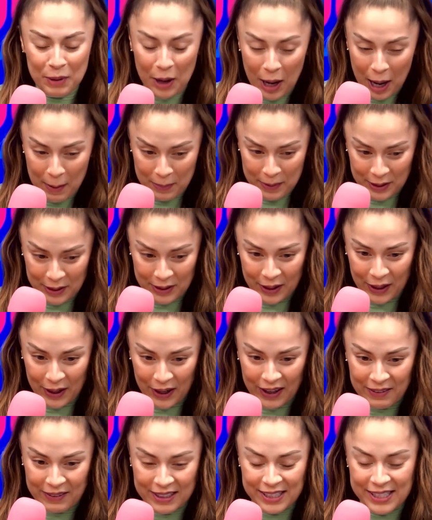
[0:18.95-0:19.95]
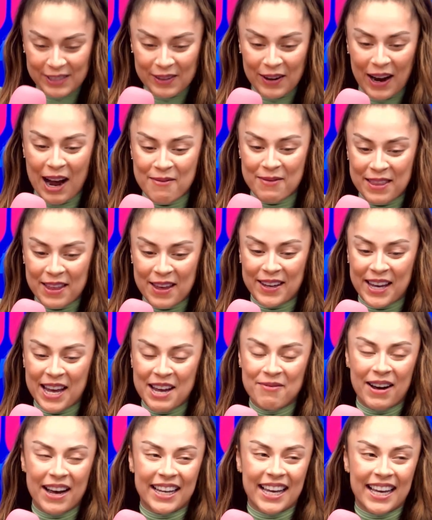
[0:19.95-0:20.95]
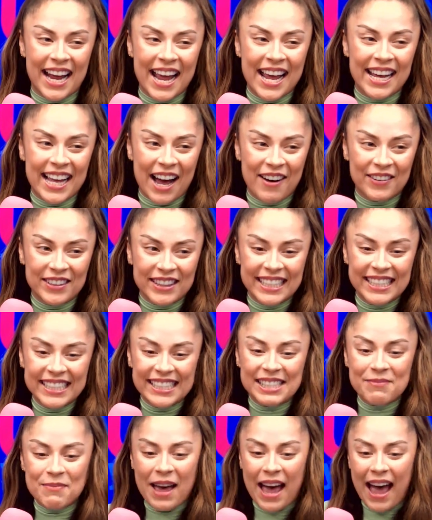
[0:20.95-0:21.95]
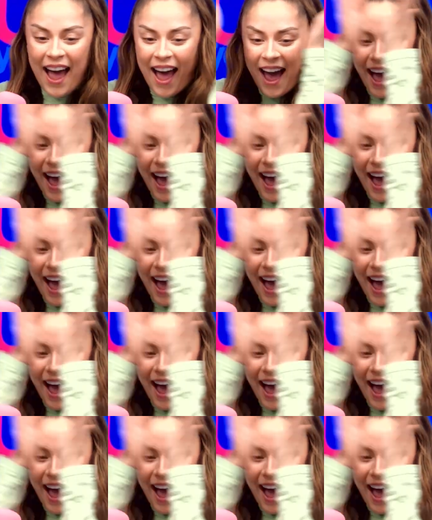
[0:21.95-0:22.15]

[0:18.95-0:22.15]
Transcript: Popular. We're so happy that you came by to hang out with us, Max.